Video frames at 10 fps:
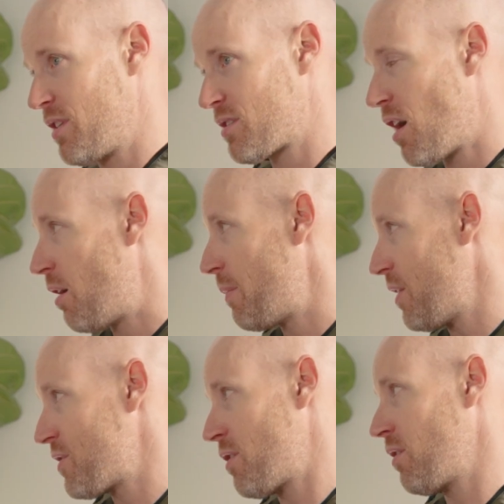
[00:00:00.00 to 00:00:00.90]
of these
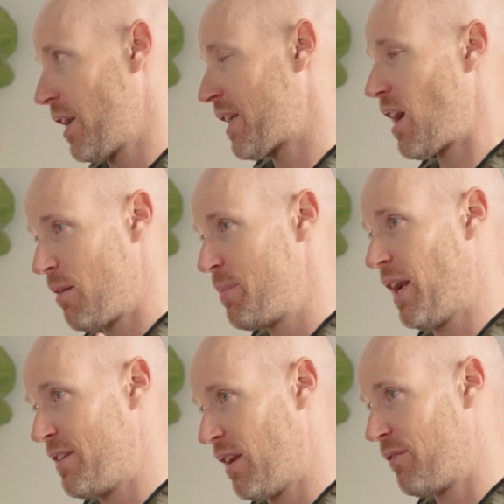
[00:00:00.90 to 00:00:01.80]
compounds that are like kind of been
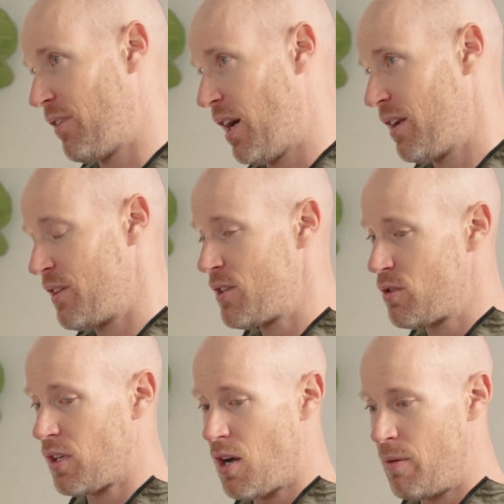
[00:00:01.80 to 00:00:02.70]
identified. And these
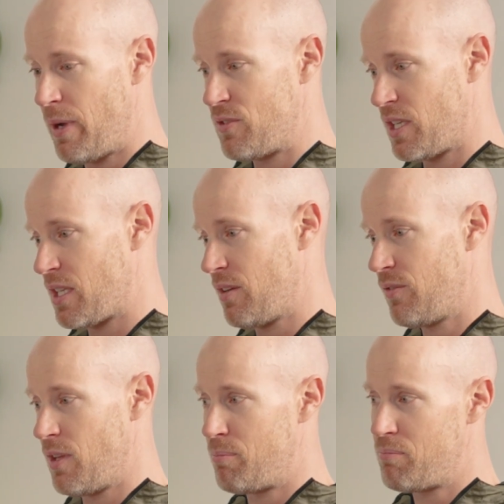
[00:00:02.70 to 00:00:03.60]
are the compounds that give the